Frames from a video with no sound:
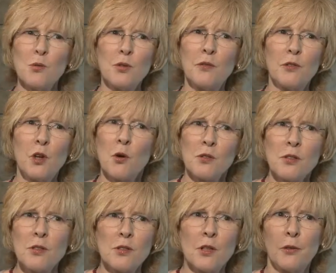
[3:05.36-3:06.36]
sort of
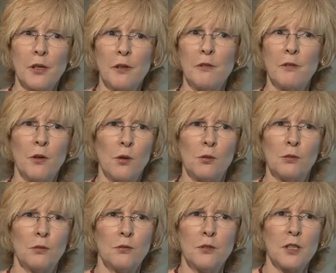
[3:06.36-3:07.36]
costs are
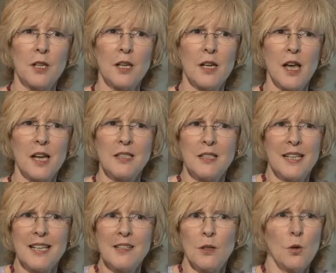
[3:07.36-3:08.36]
involved, and
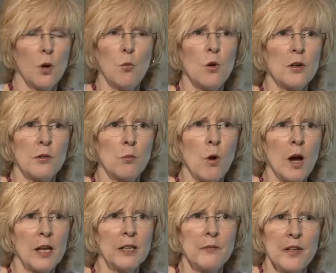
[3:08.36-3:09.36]
is it a
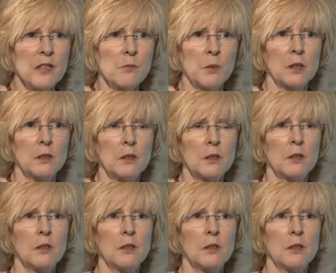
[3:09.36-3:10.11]
worthwhile investment?